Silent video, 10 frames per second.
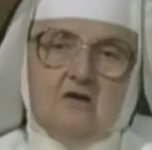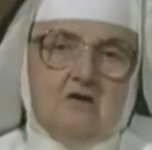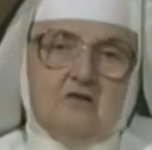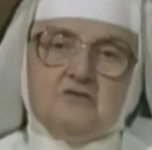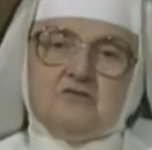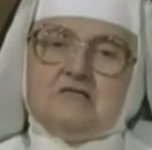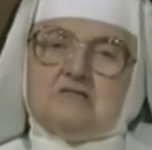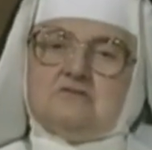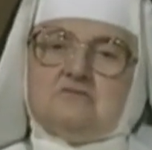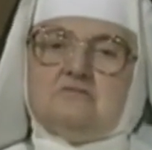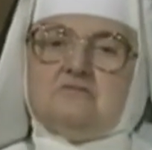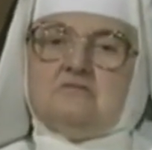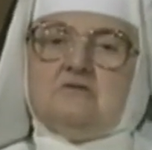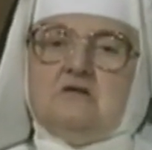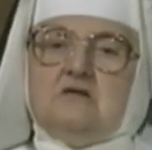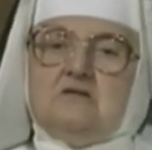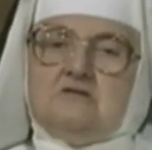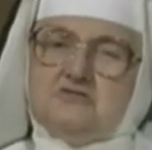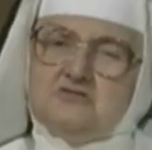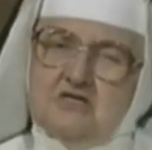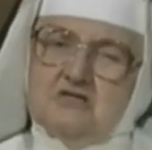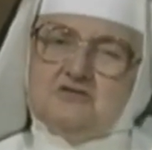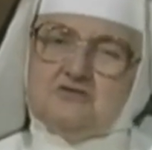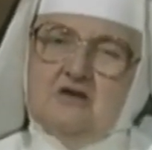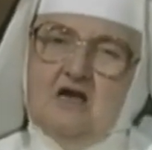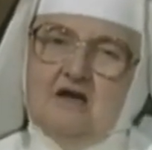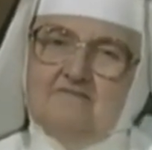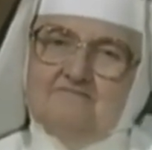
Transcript: All you need to do is change your life.